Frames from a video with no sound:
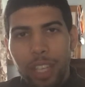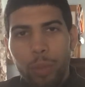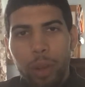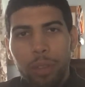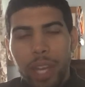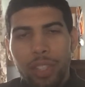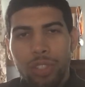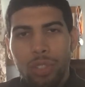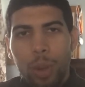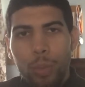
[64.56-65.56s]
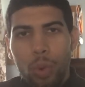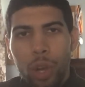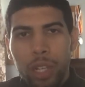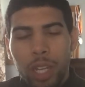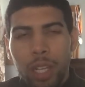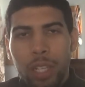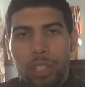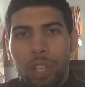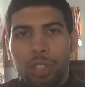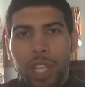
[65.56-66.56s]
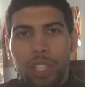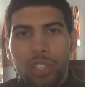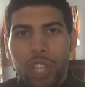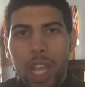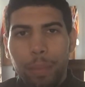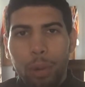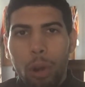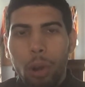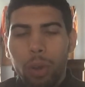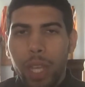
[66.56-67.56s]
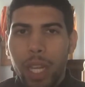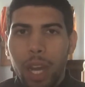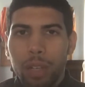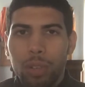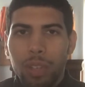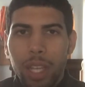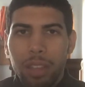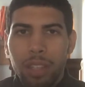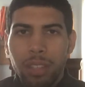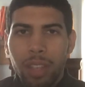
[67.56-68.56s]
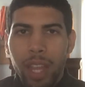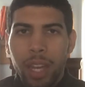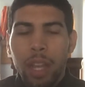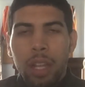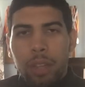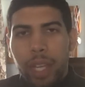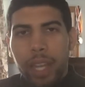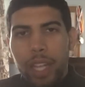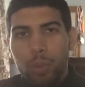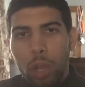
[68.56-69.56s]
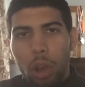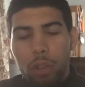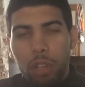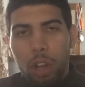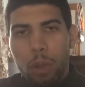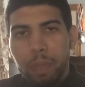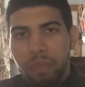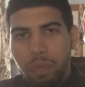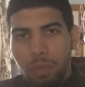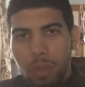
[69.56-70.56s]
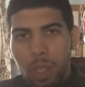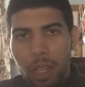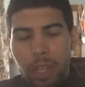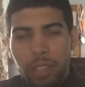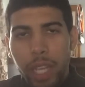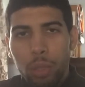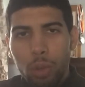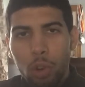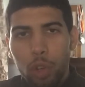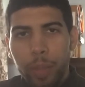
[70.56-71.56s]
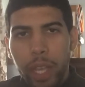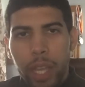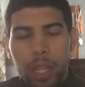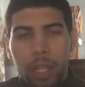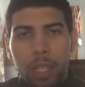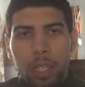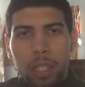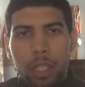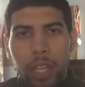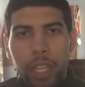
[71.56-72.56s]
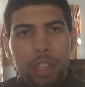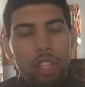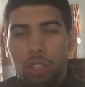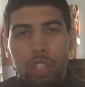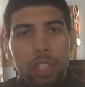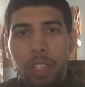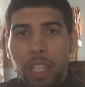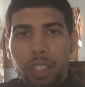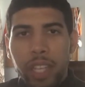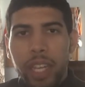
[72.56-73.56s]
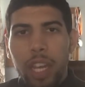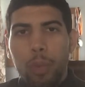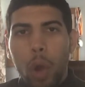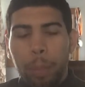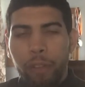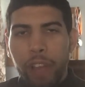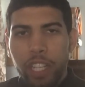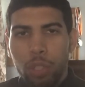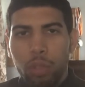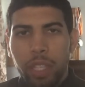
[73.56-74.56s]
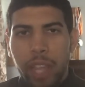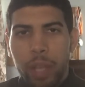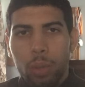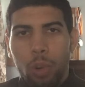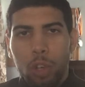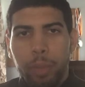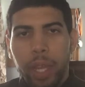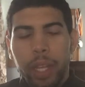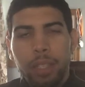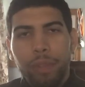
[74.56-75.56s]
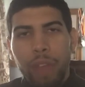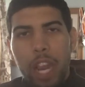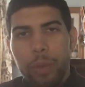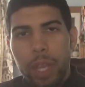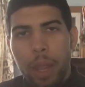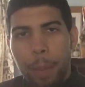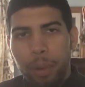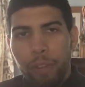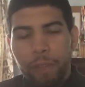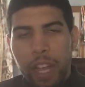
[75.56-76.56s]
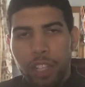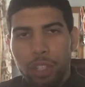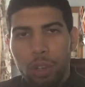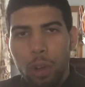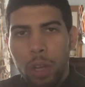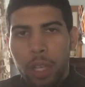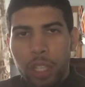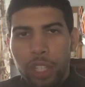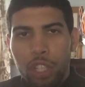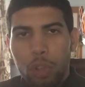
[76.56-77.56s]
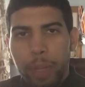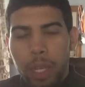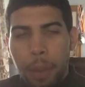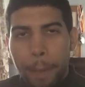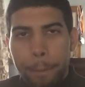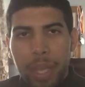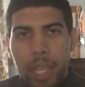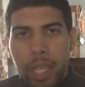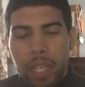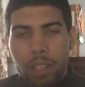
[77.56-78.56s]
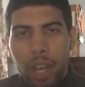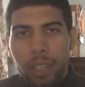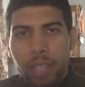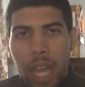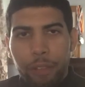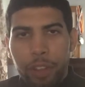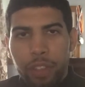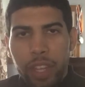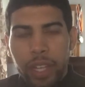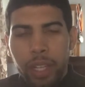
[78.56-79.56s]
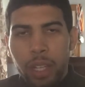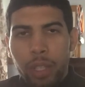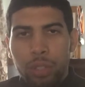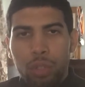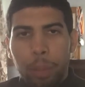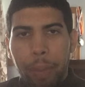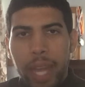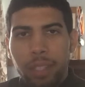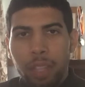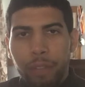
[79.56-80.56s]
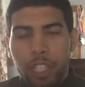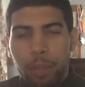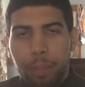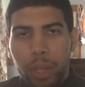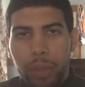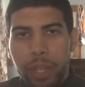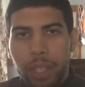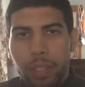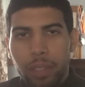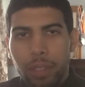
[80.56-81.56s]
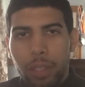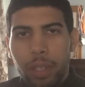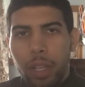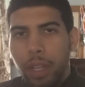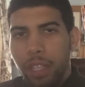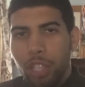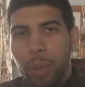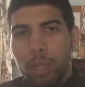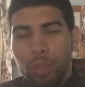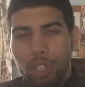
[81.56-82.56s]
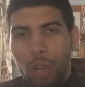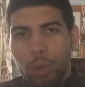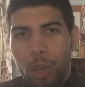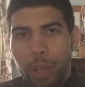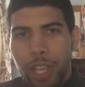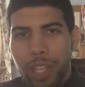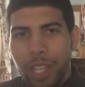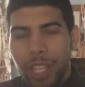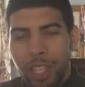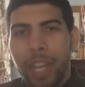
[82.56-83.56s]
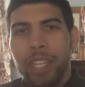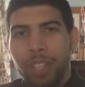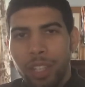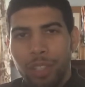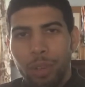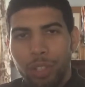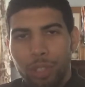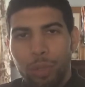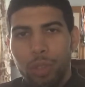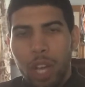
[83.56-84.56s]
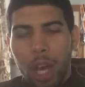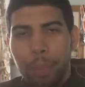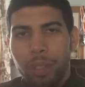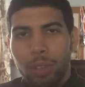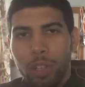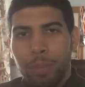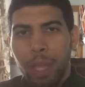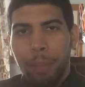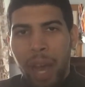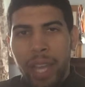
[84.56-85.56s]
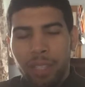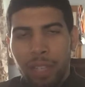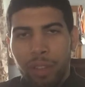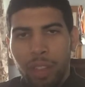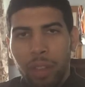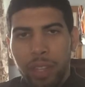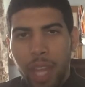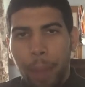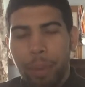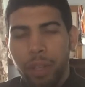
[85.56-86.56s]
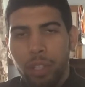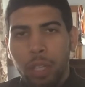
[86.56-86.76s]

would let someone such as Jake Paul get underneath his skin. And as we all know, Daniel Cormier, it doesn't get any more professional than Daniel Cormier. He's a very professional human being. He does everything to the best of his abilities until he's with Joe Rogan and he kind of does start screwing up and starts being biased and everything like that. But